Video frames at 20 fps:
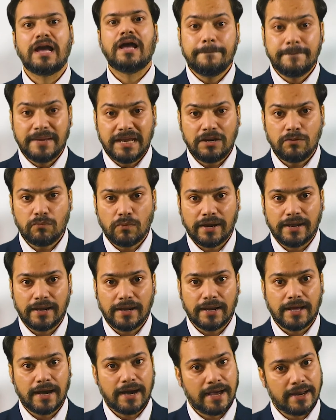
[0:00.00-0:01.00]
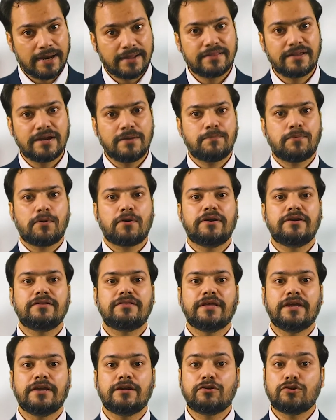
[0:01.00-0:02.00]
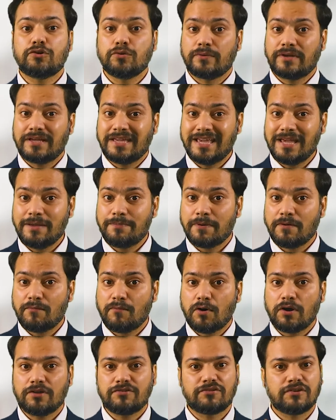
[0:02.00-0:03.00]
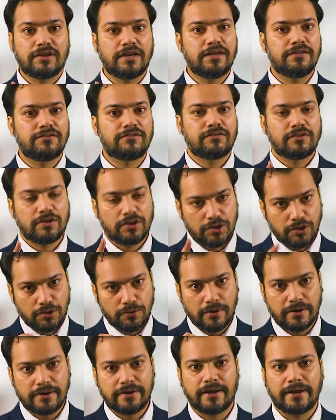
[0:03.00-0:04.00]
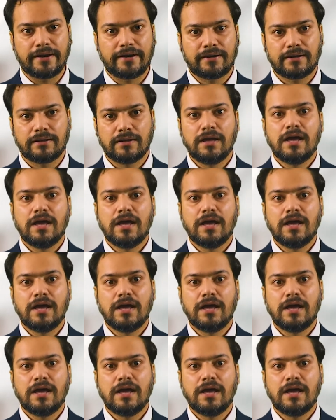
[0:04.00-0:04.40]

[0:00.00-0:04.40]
Meanwhile, another important thing to keep a watch is your diet.